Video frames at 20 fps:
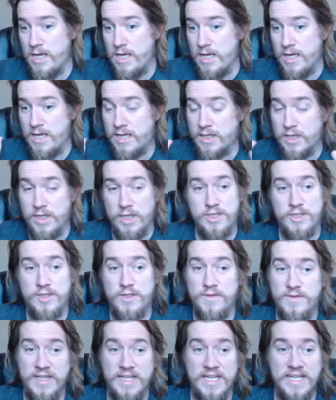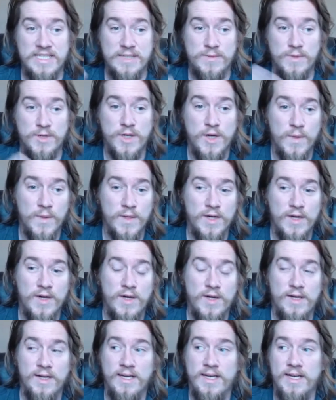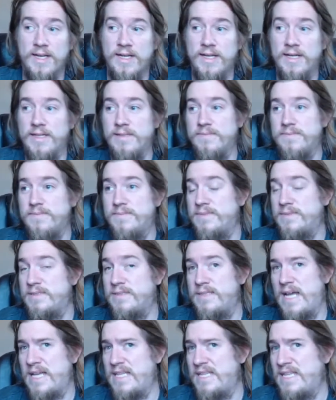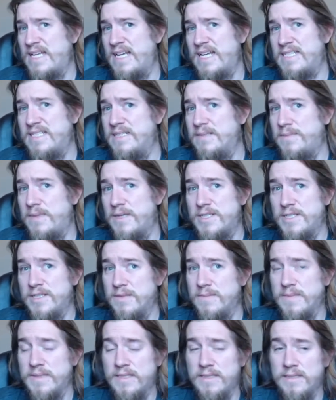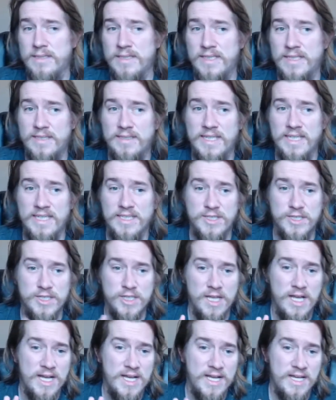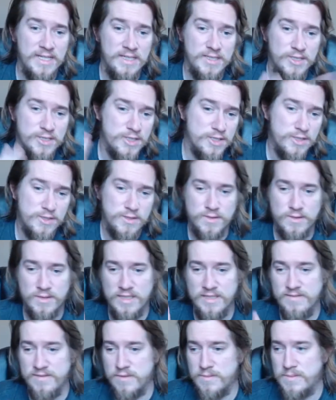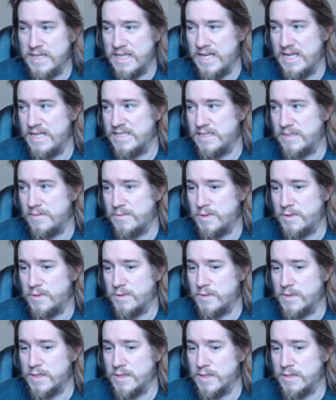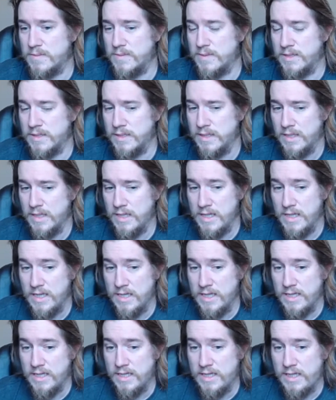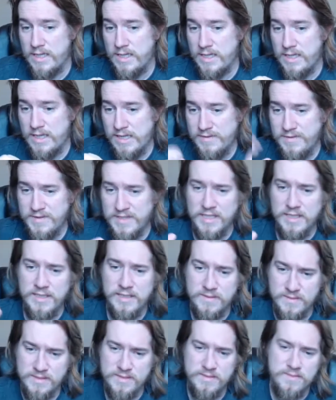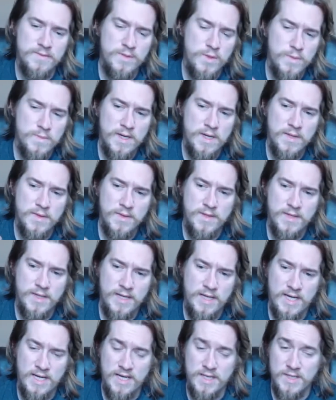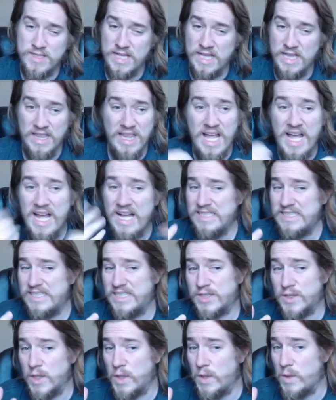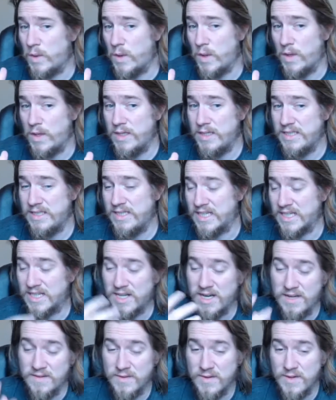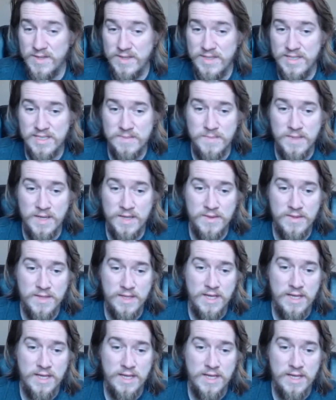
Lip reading: a cluster of things that were going on, and I think I did a bunch of them at like the end of July and just gave everybody a heads up where we were. But I figured new month, there's a lot to go on and cover in this month,